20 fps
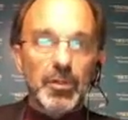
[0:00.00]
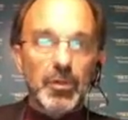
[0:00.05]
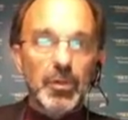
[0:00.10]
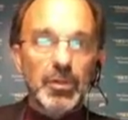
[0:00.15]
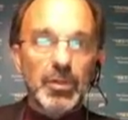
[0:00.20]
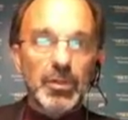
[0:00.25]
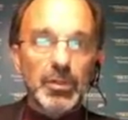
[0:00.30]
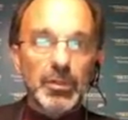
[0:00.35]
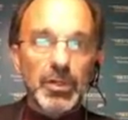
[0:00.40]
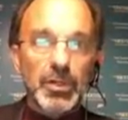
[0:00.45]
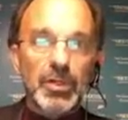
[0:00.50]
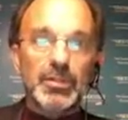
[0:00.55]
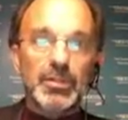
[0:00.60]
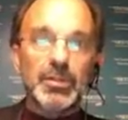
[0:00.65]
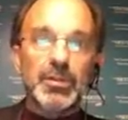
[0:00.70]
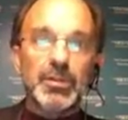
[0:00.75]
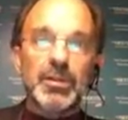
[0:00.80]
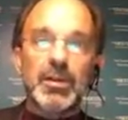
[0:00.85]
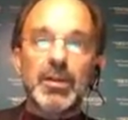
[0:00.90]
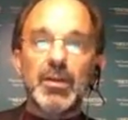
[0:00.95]
Early
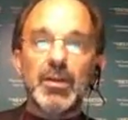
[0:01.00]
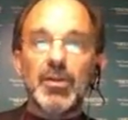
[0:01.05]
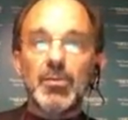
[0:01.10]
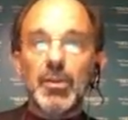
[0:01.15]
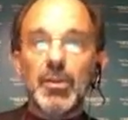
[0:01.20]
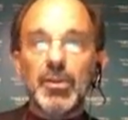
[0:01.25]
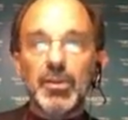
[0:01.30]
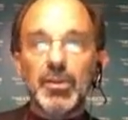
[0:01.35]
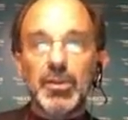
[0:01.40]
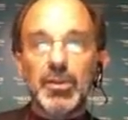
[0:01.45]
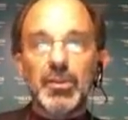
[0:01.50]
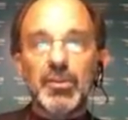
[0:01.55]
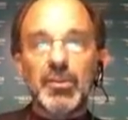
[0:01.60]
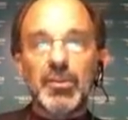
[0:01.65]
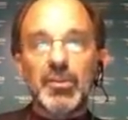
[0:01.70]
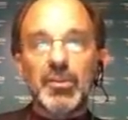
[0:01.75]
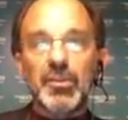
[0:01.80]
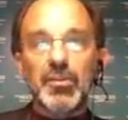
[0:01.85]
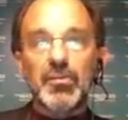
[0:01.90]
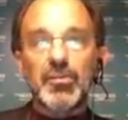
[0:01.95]
childhood caries results
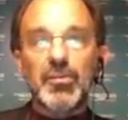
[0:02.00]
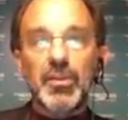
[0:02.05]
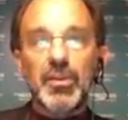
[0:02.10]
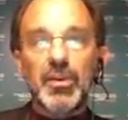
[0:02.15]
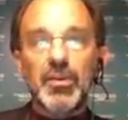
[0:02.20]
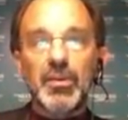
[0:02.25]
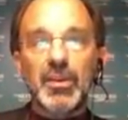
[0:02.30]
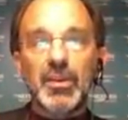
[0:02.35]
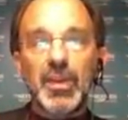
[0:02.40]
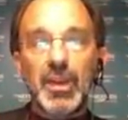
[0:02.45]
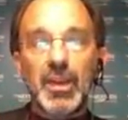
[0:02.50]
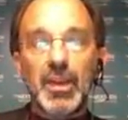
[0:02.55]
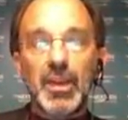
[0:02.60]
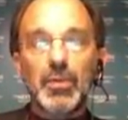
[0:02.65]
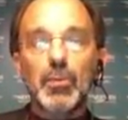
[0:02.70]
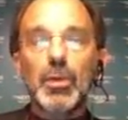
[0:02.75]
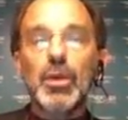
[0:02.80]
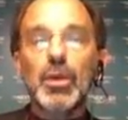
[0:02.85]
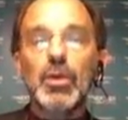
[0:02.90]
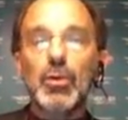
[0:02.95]
in severe decay, and
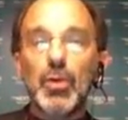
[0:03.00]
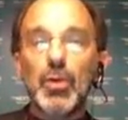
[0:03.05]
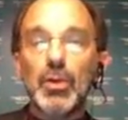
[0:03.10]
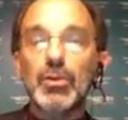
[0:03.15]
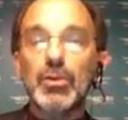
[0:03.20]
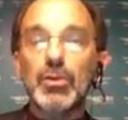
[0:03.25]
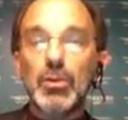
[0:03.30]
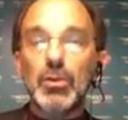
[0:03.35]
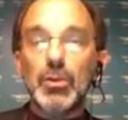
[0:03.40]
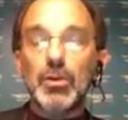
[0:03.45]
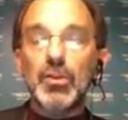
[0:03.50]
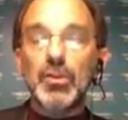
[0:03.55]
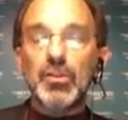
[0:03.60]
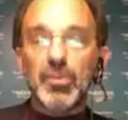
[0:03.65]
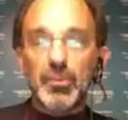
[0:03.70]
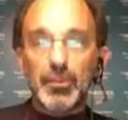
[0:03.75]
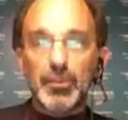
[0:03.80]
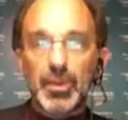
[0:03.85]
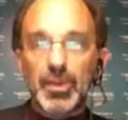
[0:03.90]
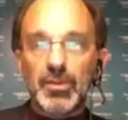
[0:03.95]
we are going to look at
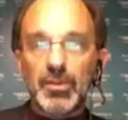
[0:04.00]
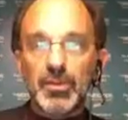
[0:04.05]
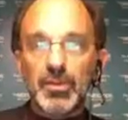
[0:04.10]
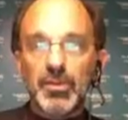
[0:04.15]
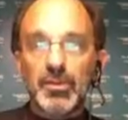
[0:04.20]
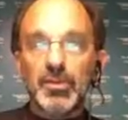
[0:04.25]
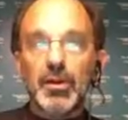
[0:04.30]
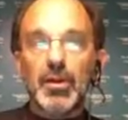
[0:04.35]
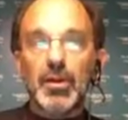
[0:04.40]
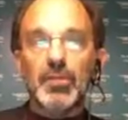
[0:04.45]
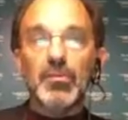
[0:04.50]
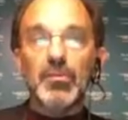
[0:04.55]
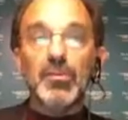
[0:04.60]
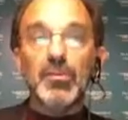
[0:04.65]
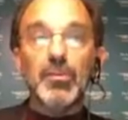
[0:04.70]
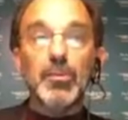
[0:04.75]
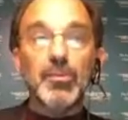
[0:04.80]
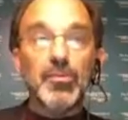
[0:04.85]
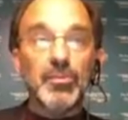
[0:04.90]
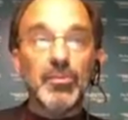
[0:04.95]
some pictures of
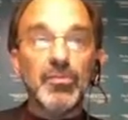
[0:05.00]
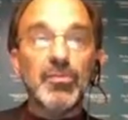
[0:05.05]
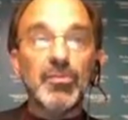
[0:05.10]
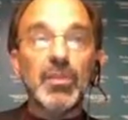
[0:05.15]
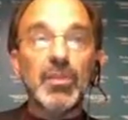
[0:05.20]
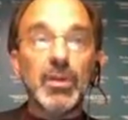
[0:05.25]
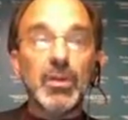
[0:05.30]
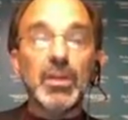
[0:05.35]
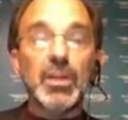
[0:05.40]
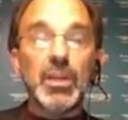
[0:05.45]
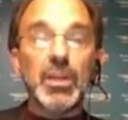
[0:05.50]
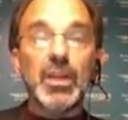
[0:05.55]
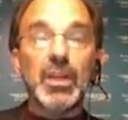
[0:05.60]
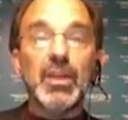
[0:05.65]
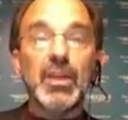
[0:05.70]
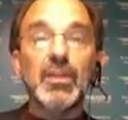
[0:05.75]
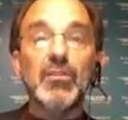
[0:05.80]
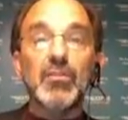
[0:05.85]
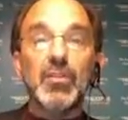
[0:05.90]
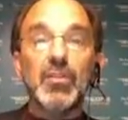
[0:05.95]
some severe
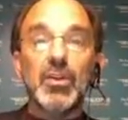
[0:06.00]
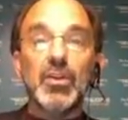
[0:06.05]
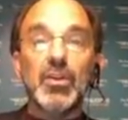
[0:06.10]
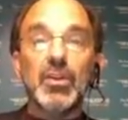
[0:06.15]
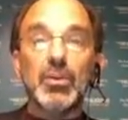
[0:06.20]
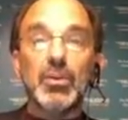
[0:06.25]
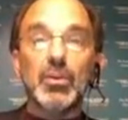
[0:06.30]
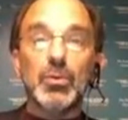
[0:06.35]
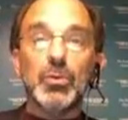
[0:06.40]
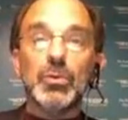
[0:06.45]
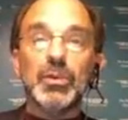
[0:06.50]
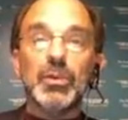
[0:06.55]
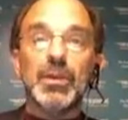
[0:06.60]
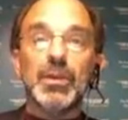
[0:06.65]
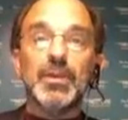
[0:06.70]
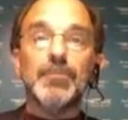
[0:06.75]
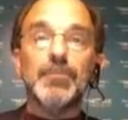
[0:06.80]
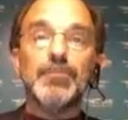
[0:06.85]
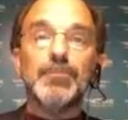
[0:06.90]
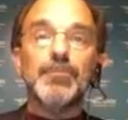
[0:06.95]
decay very shortly.